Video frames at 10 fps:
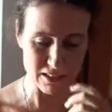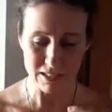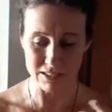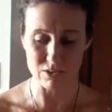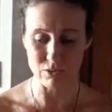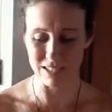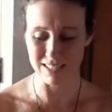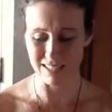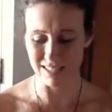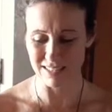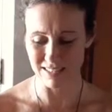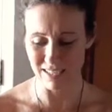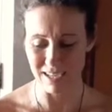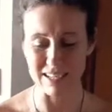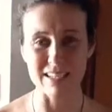it's creating this
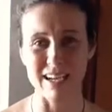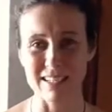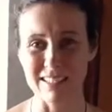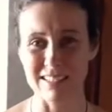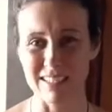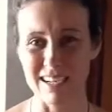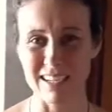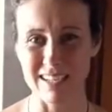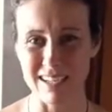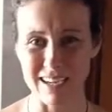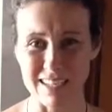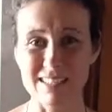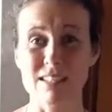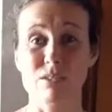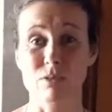
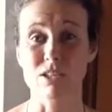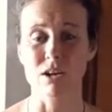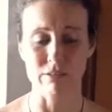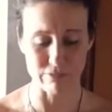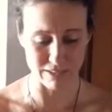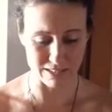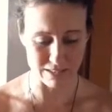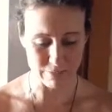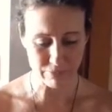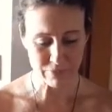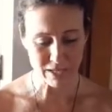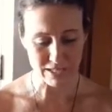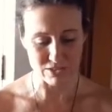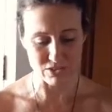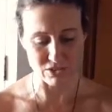unnecessary conflict.
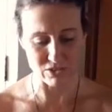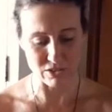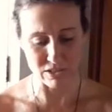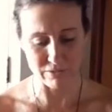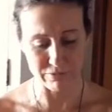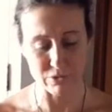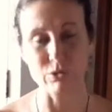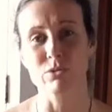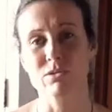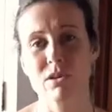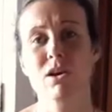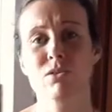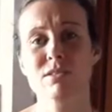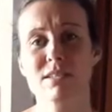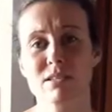And so for your
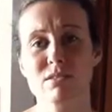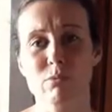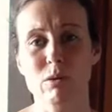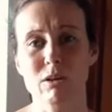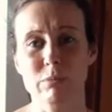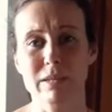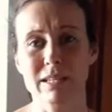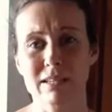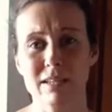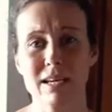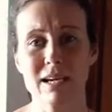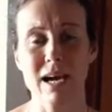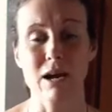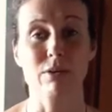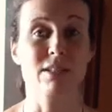own sense of well-being,
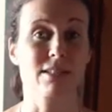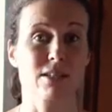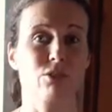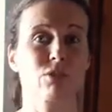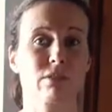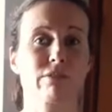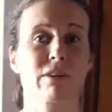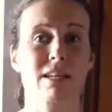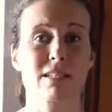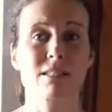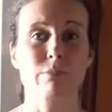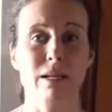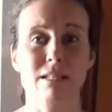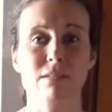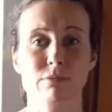how it is that you can find
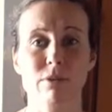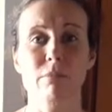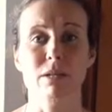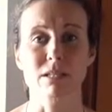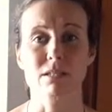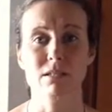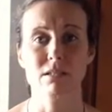space from it,